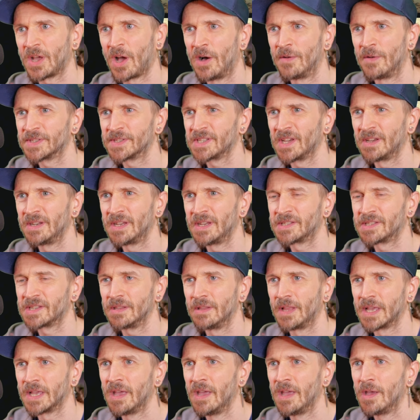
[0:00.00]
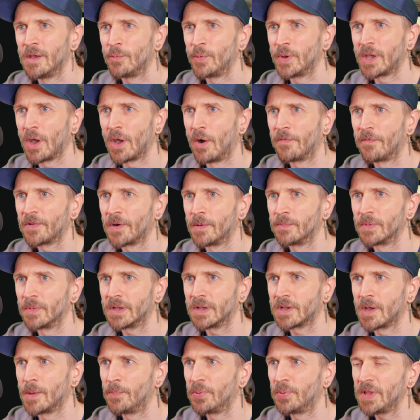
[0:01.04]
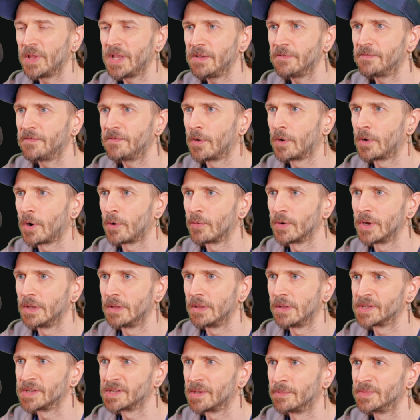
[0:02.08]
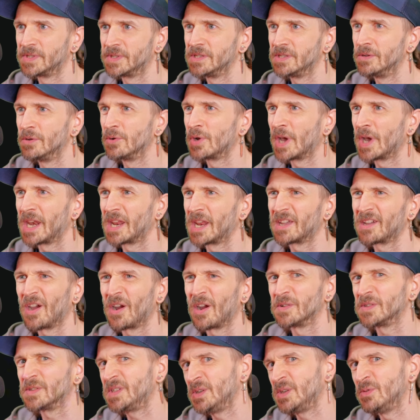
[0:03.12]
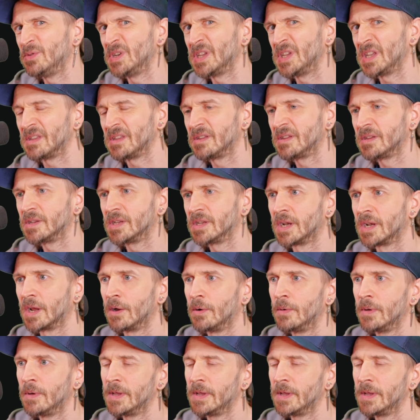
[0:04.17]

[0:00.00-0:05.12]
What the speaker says: of a sudden it's like we go from complete photorealism to kind of cartoony, you know?